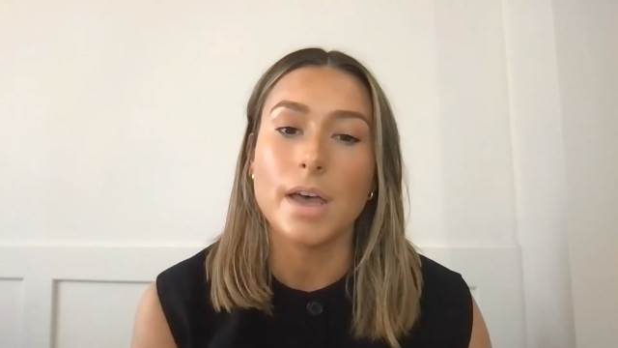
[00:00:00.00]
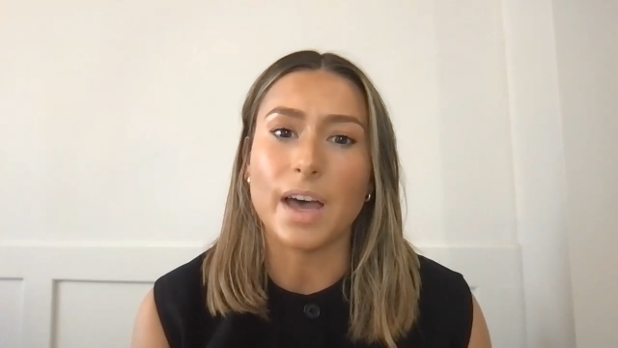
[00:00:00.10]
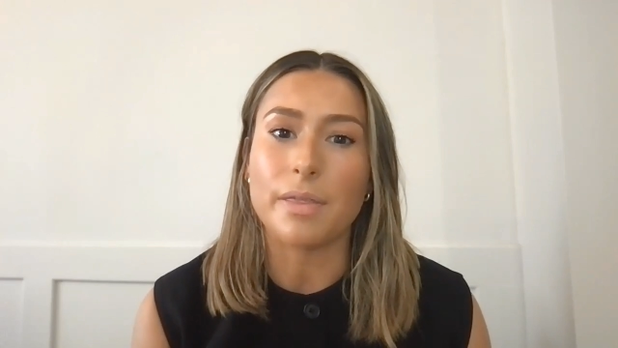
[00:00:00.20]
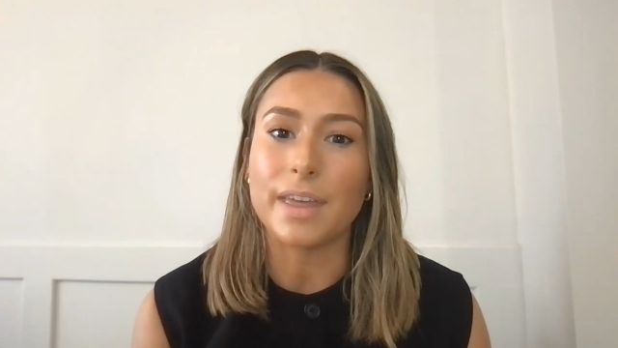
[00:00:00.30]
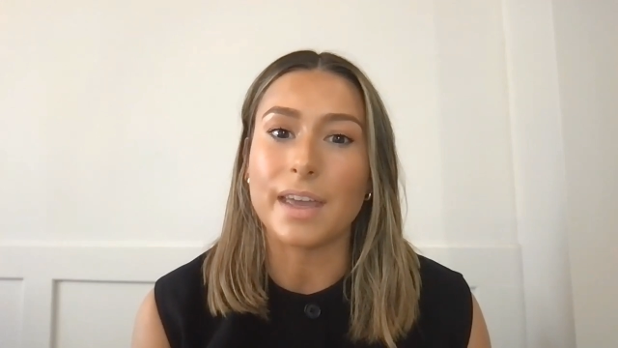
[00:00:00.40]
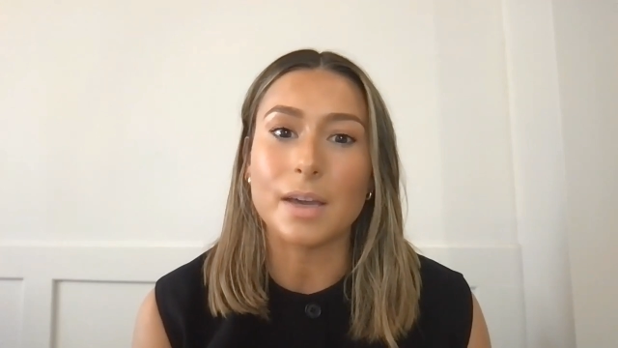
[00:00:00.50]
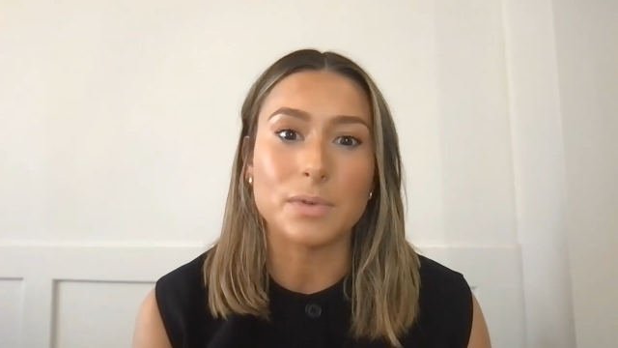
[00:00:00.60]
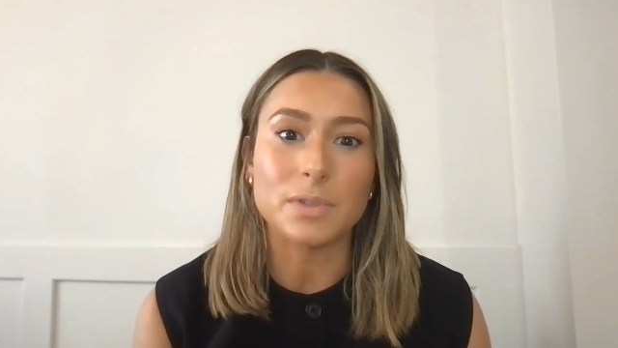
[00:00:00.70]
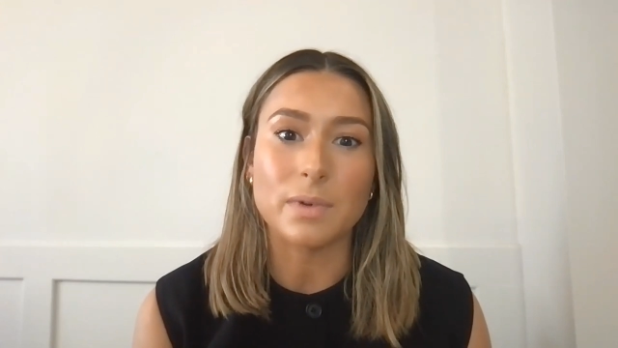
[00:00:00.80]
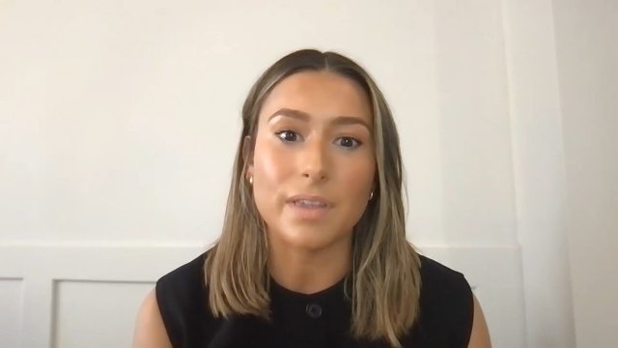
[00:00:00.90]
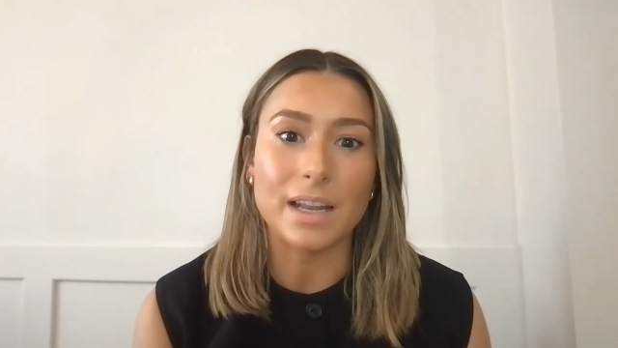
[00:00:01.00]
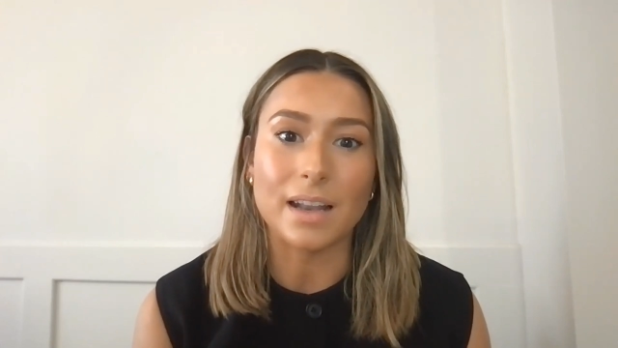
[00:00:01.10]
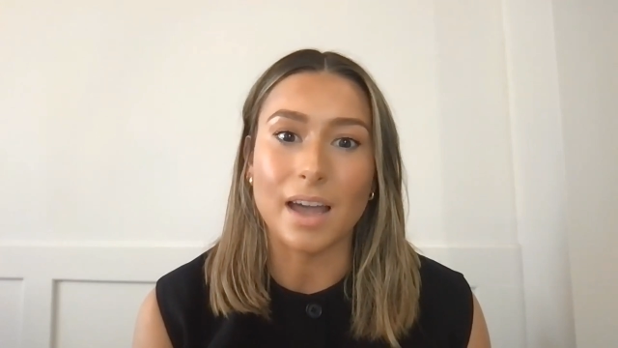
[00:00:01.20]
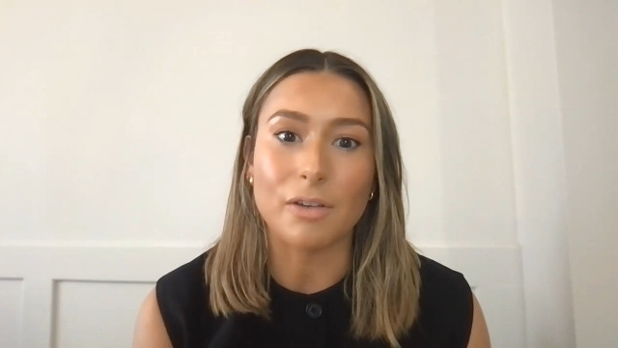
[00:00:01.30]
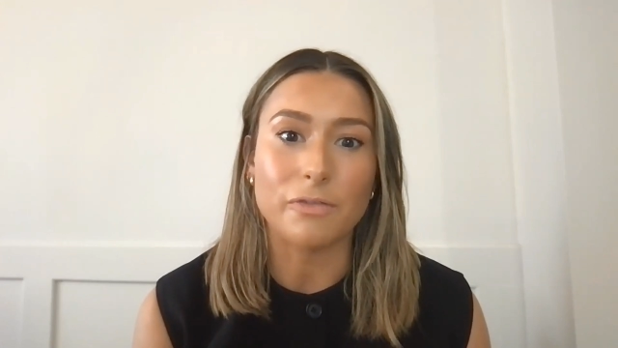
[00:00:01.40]
I think it was within
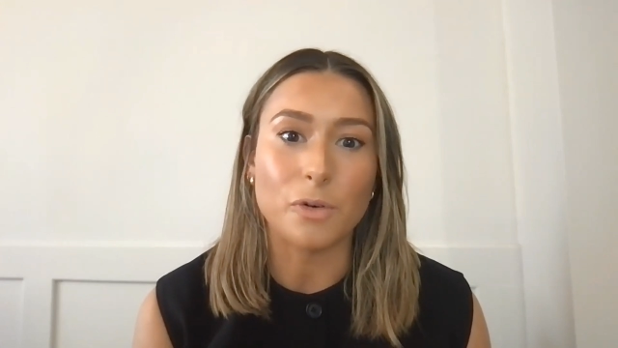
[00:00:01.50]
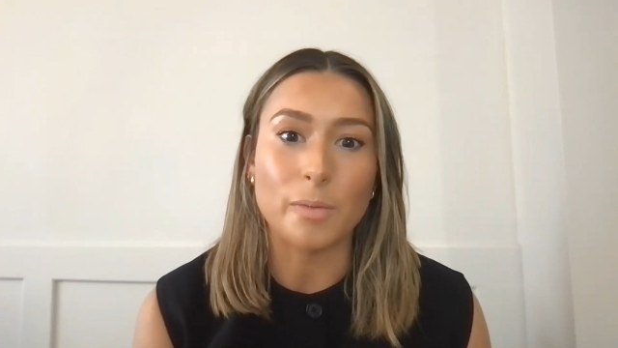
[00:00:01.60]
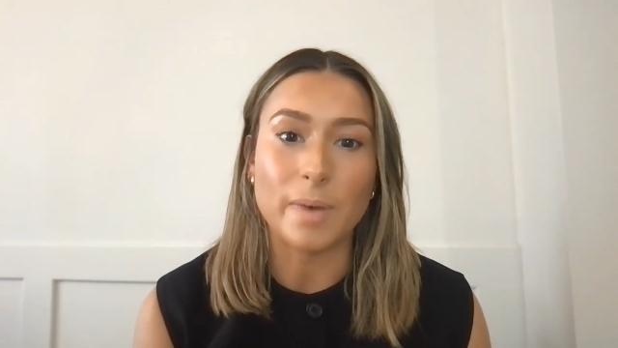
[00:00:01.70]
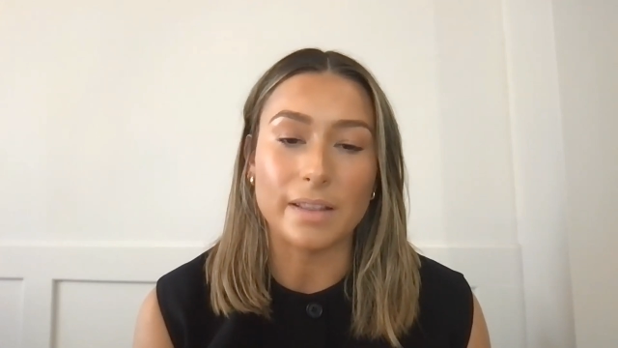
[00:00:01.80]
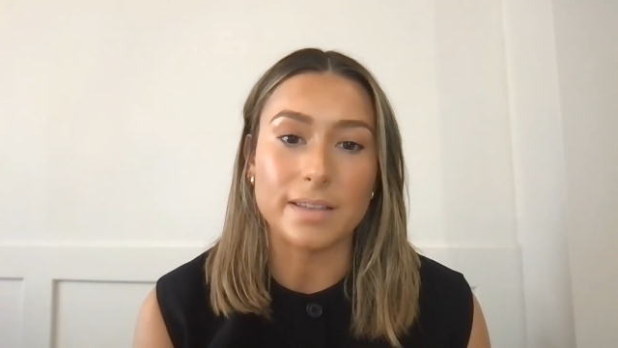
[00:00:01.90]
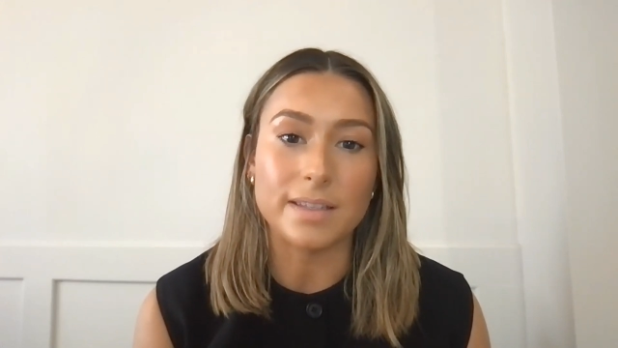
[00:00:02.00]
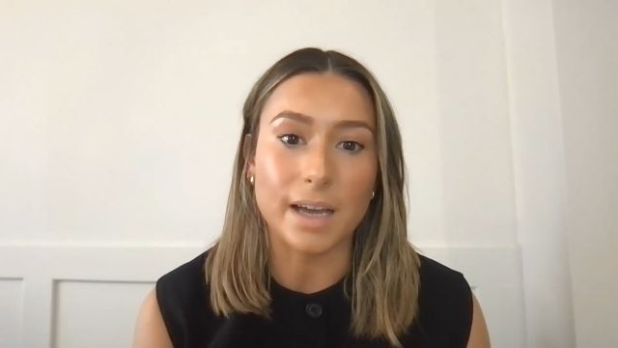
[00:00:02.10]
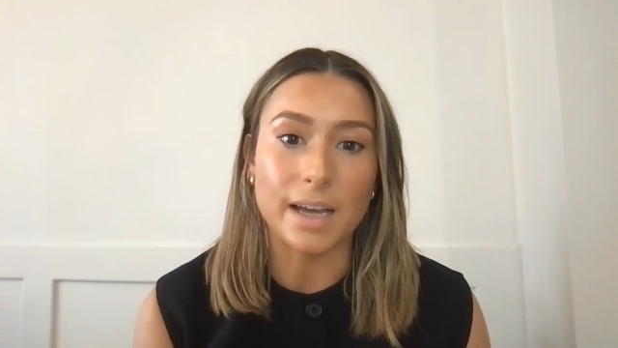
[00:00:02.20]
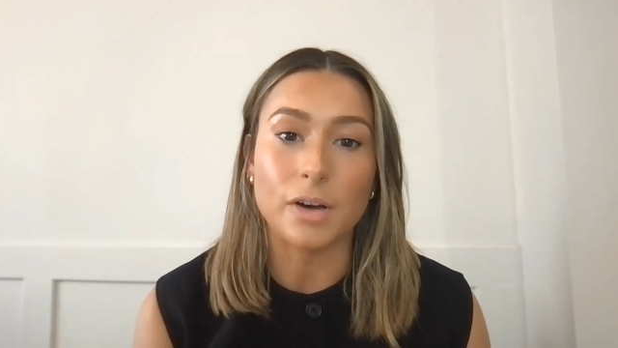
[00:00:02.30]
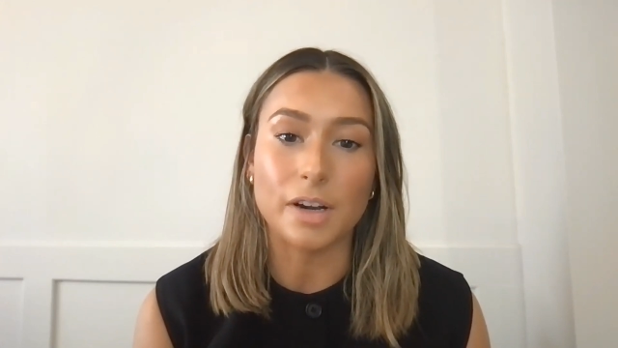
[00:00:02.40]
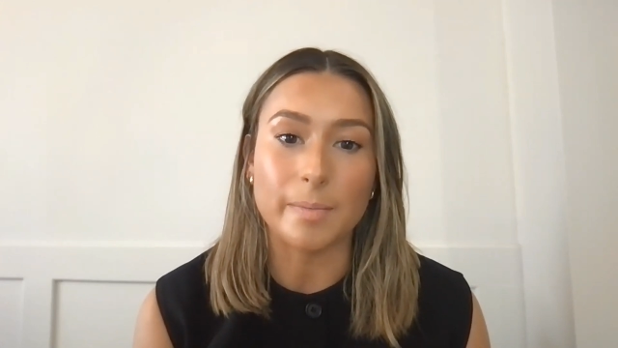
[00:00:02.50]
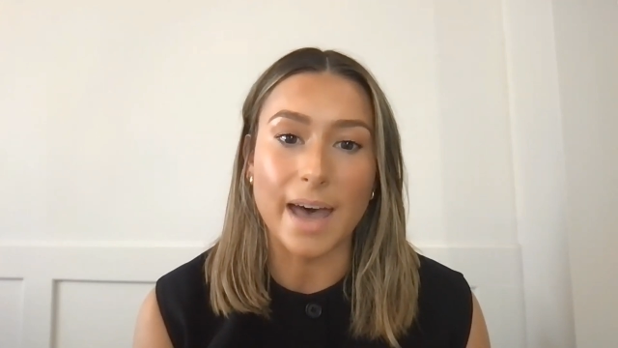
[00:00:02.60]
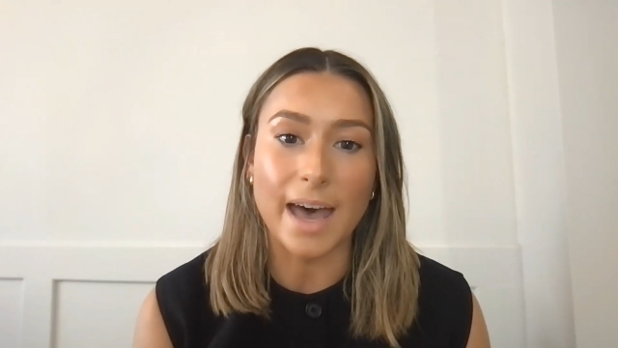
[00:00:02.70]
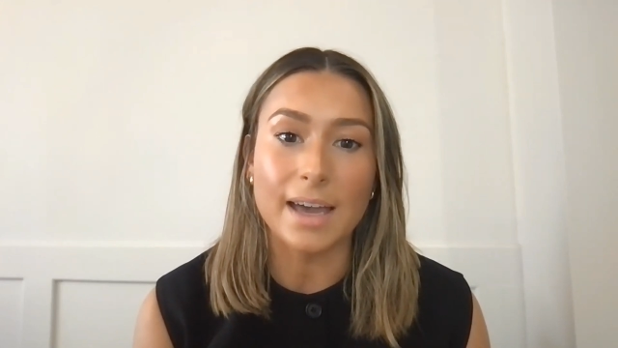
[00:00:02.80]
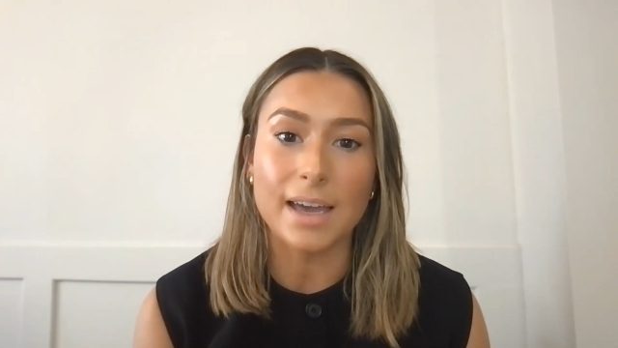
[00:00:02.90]
like 4 months that I got it
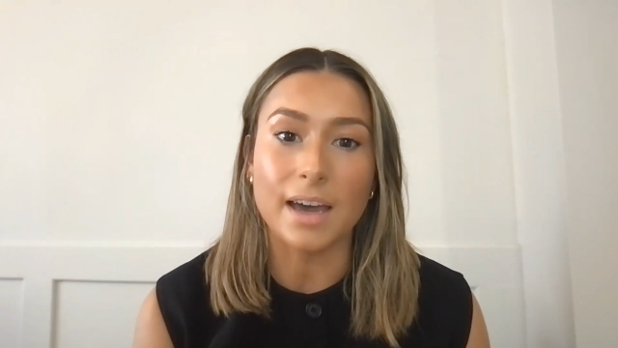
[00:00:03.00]
back.